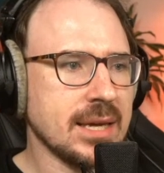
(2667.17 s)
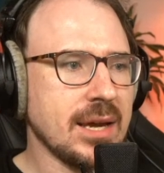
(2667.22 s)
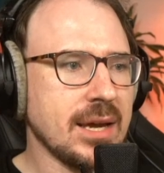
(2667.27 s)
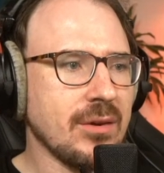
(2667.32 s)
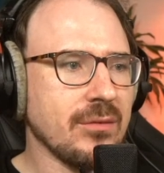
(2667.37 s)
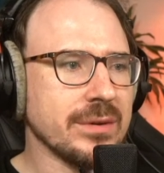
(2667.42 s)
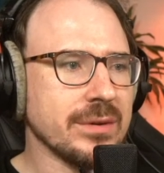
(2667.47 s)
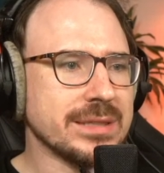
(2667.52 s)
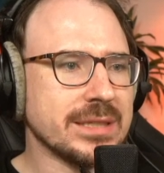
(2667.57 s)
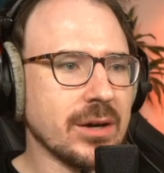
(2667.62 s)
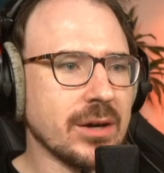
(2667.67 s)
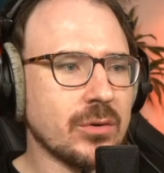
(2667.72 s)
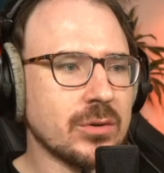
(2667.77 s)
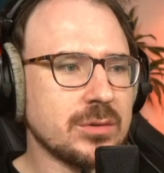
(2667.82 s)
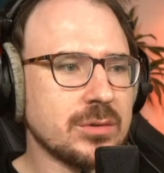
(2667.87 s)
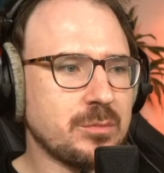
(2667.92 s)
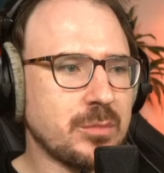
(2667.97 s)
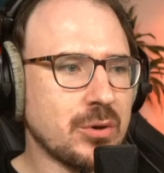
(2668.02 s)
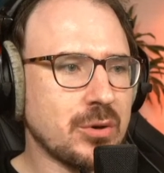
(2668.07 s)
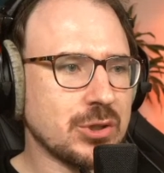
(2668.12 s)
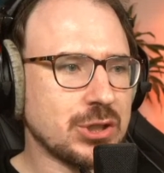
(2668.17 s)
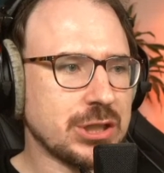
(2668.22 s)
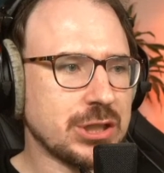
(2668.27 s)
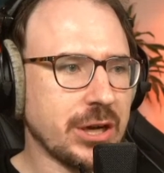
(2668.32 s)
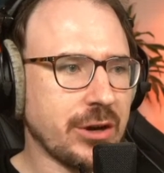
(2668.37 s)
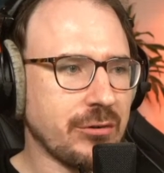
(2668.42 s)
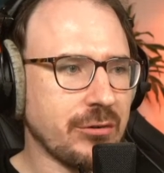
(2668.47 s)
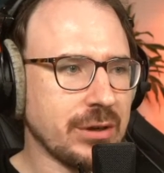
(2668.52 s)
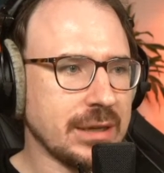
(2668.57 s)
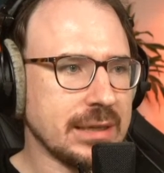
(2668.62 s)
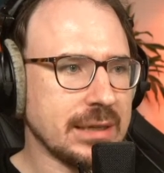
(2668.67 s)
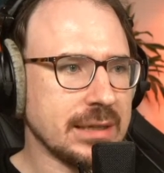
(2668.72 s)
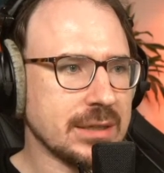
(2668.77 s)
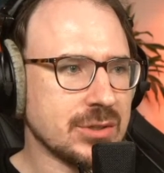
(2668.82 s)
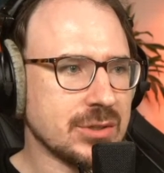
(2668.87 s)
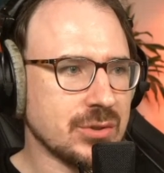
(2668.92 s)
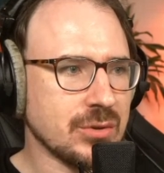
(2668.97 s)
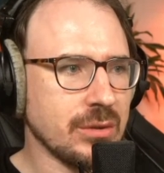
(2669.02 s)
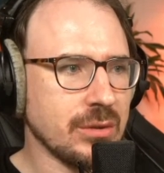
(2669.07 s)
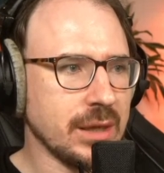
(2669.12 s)
we don't push her really
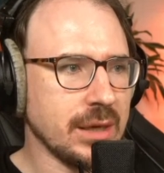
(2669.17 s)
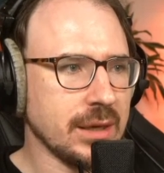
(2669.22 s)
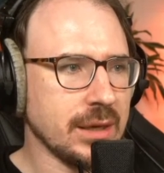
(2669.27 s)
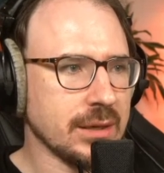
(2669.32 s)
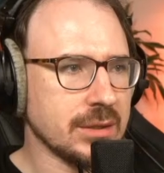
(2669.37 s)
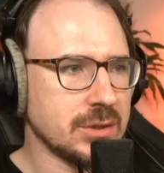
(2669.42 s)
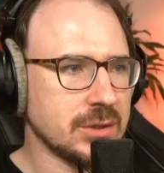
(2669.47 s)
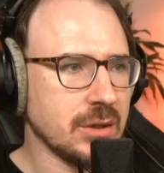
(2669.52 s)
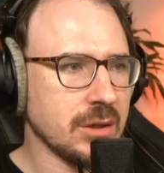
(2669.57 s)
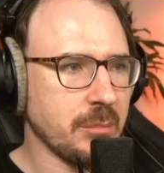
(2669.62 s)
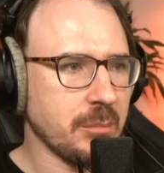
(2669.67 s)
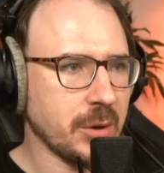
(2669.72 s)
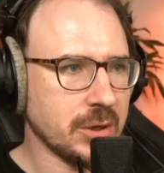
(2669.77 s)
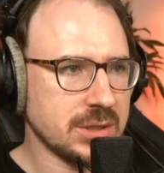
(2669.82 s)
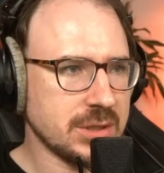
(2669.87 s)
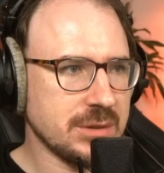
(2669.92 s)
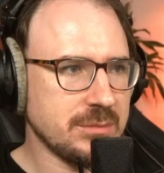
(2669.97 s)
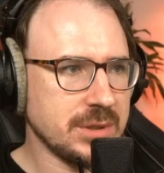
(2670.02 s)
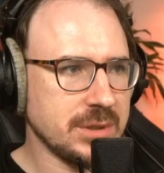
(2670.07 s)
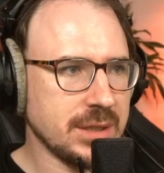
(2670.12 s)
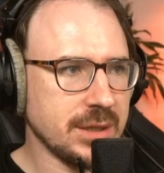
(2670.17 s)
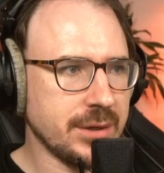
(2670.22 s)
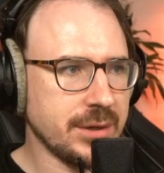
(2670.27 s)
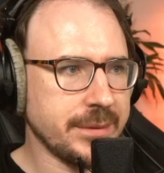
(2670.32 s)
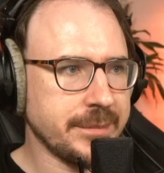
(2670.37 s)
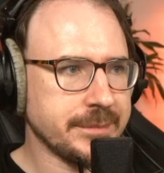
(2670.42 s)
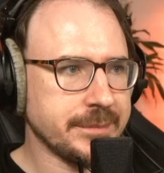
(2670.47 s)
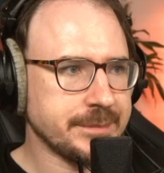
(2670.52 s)
to the bottom here.